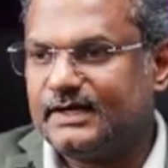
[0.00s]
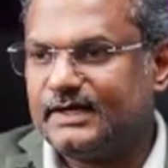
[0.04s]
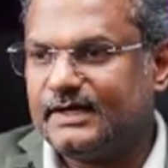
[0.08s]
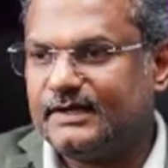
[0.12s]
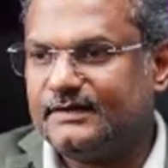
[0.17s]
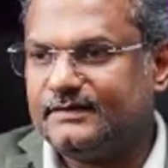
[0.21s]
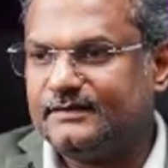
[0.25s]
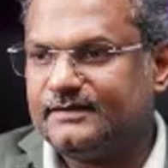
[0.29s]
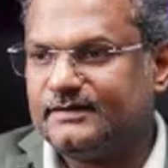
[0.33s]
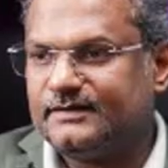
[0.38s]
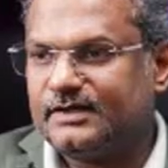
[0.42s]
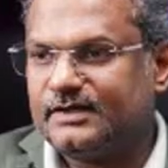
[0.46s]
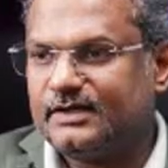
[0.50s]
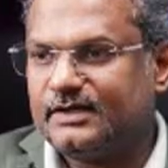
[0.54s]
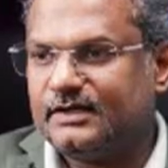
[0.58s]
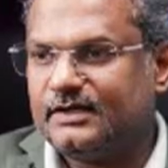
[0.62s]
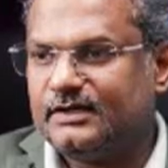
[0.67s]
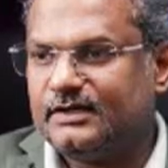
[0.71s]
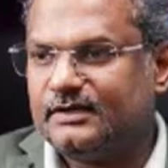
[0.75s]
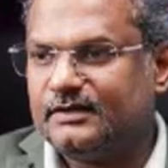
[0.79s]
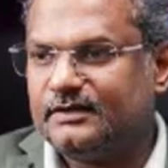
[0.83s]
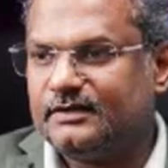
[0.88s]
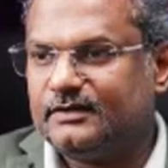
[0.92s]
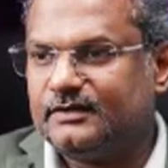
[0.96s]
slides.
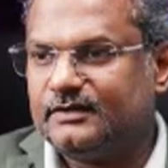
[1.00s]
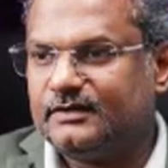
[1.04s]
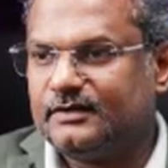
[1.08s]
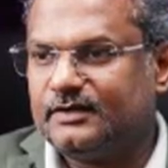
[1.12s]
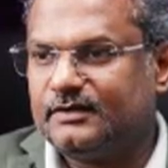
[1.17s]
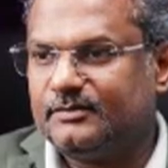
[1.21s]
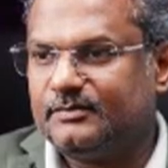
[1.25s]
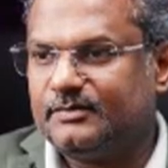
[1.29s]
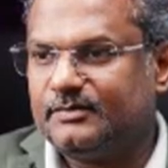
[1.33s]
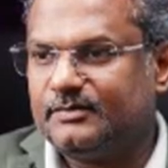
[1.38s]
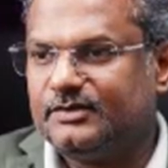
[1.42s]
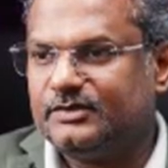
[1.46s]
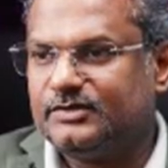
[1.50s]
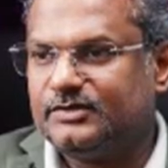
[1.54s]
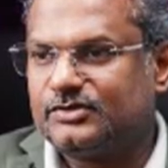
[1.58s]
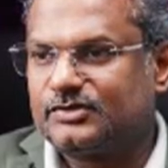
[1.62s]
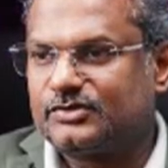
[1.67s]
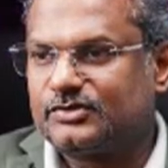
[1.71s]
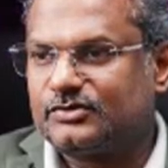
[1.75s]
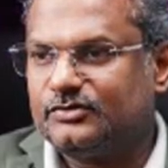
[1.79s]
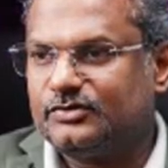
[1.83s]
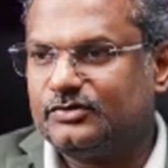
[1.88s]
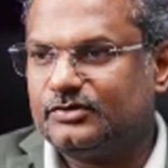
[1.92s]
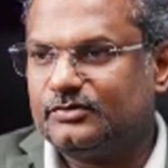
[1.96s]
Okay. Let
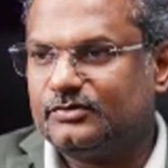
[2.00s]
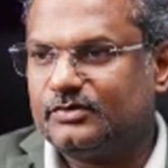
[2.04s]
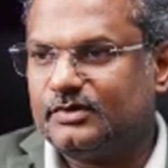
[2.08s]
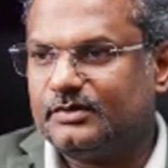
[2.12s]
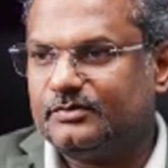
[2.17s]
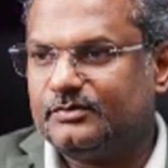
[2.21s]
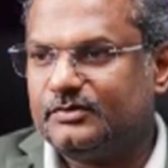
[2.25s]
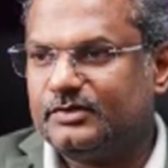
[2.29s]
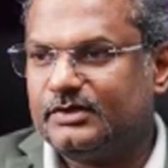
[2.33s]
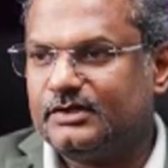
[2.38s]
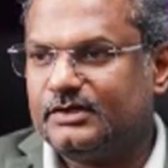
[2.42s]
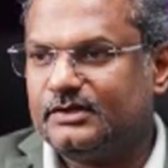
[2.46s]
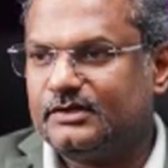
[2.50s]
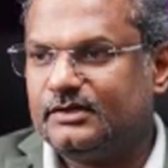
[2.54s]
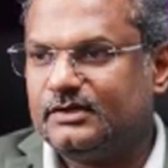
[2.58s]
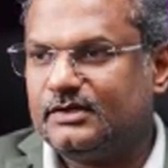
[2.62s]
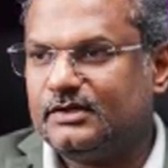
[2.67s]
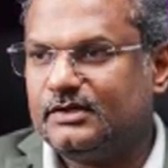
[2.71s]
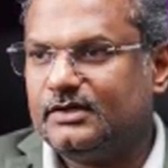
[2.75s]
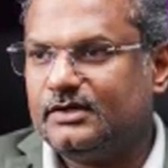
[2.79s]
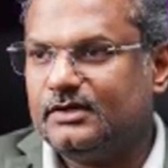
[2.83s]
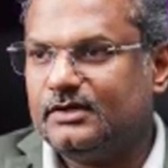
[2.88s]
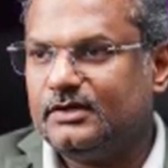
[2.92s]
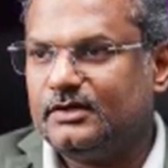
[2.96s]
me just show you what I'm
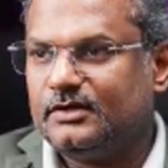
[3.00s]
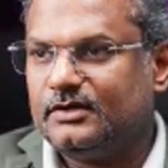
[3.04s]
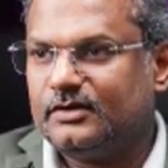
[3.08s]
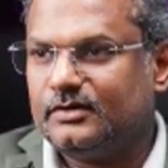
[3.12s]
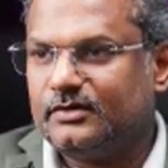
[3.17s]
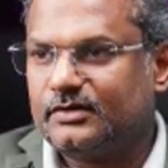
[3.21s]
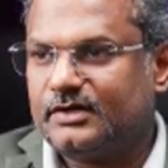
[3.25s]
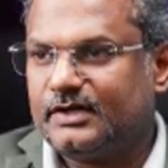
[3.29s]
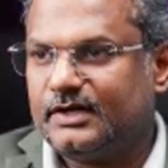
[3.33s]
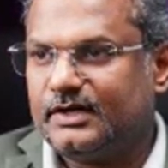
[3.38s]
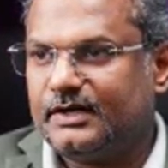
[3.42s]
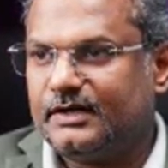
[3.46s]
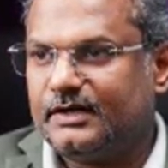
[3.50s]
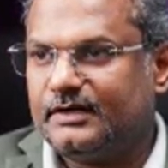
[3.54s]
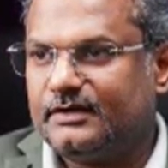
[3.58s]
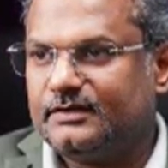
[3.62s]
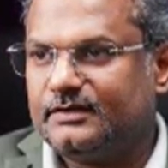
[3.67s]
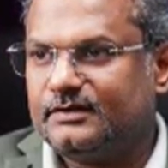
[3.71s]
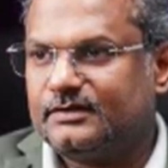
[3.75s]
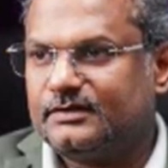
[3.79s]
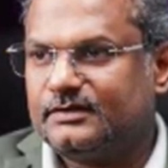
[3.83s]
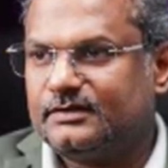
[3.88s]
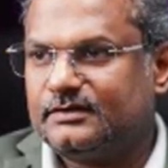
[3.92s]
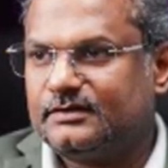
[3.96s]
doing.
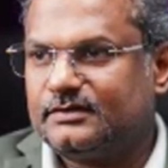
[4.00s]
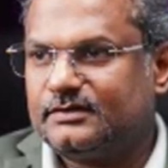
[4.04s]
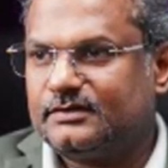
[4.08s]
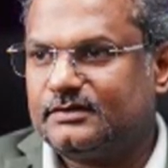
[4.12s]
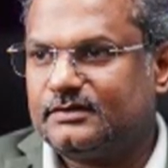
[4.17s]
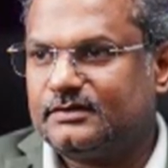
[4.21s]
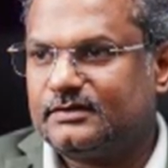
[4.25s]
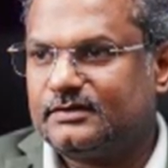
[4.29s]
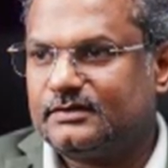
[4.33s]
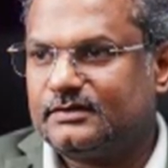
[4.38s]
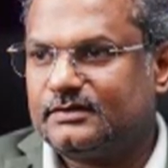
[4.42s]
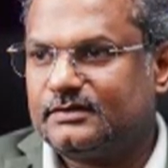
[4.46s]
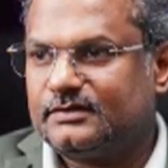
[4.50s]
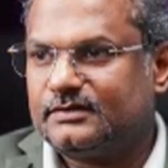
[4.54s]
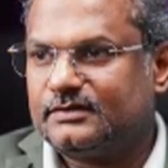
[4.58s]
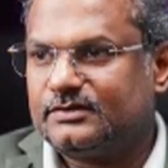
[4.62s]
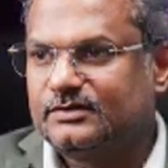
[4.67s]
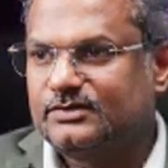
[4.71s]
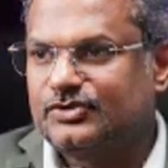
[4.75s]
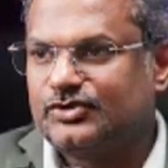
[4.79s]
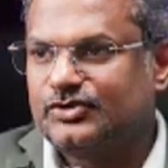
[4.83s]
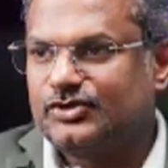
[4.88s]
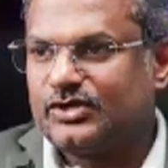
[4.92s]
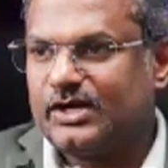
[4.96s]
Okay.
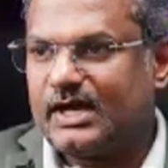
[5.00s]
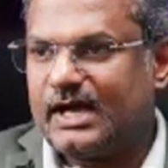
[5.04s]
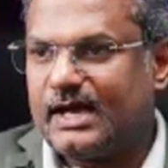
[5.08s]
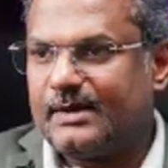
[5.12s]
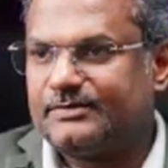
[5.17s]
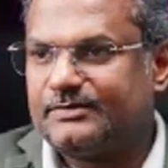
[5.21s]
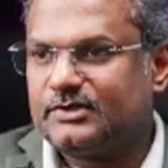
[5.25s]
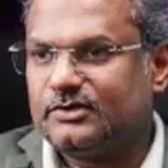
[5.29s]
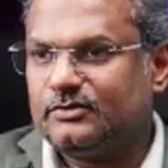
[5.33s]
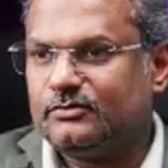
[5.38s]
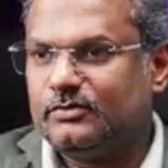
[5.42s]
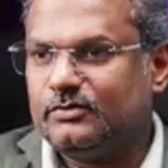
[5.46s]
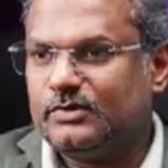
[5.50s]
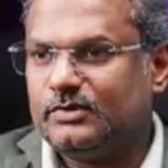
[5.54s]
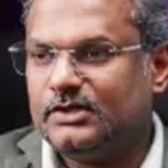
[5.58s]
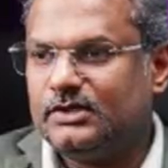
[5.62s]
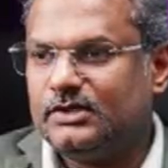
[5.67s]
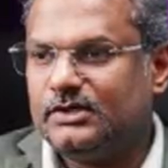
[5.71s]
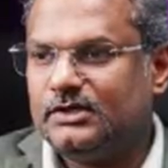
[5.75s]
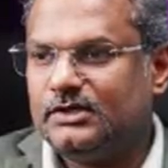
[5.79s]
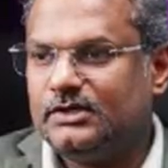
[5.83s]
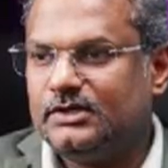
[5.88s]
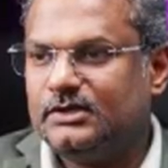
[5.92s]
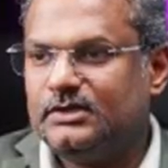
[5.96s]
Chapter
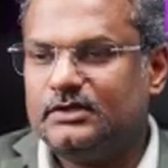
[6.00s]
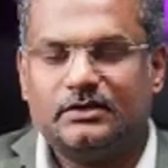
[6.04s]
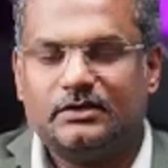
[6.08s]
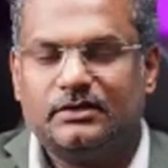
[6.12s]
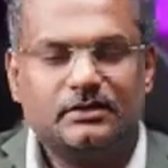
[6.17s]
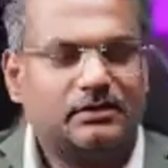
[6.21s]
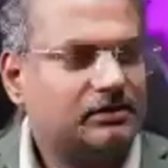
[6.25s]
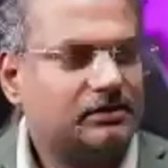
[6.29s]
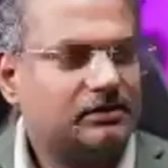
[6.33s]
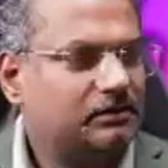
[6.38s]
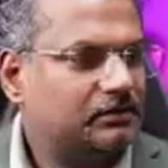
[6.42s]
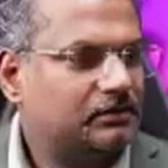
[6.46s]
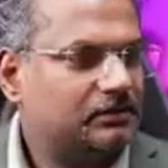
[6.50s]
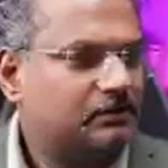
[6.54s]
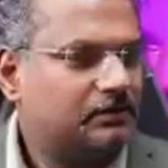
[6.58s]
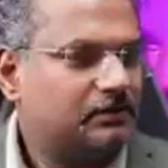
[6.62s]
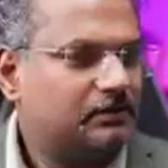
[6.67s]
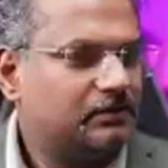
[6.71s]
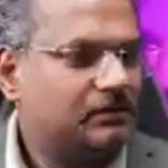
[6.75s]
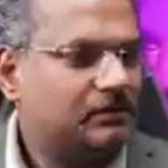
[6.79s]
1.